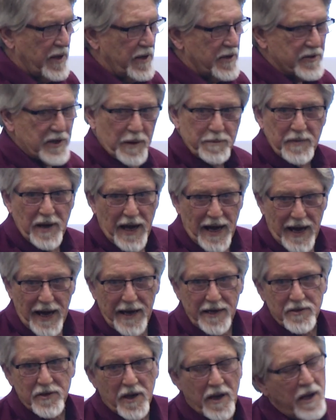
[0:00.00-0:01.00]
Some
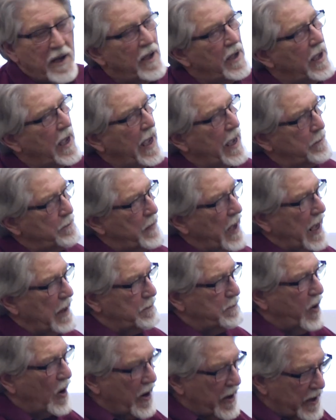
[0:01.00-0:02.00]
guys,
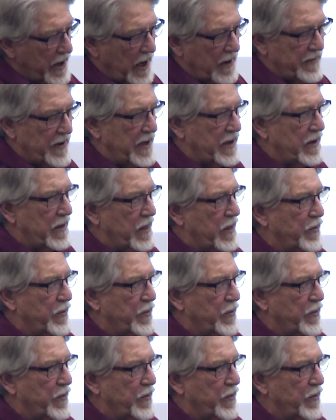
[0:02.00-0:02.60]
and part of it,